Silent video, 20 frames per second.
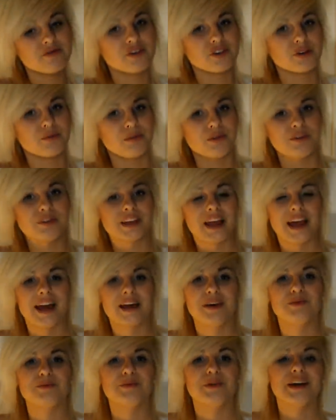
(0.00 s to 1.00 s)
gerbils,
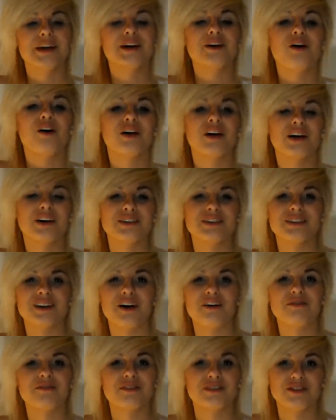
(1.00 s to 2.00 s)
and we called
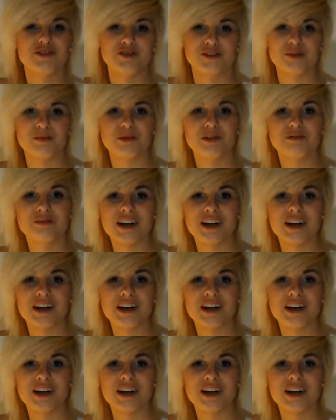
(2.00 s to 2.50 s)
ourselves the Gerbil